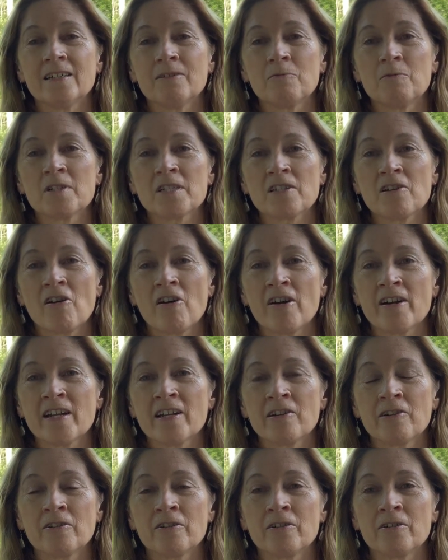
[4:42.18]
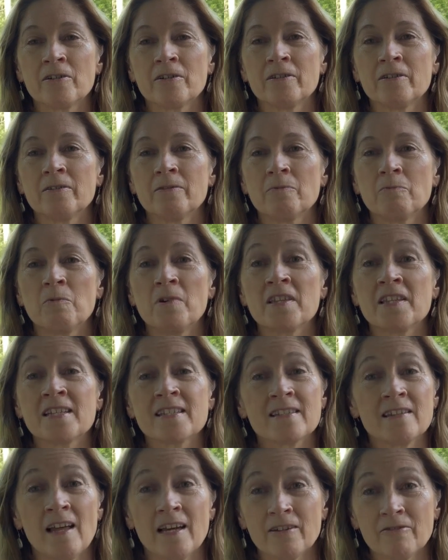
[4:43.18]
was guarding her with
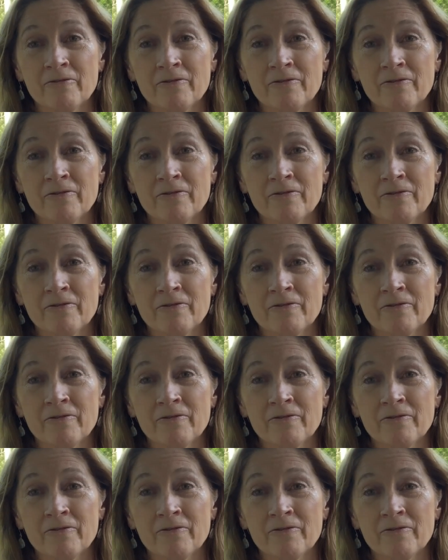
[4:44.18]
his life,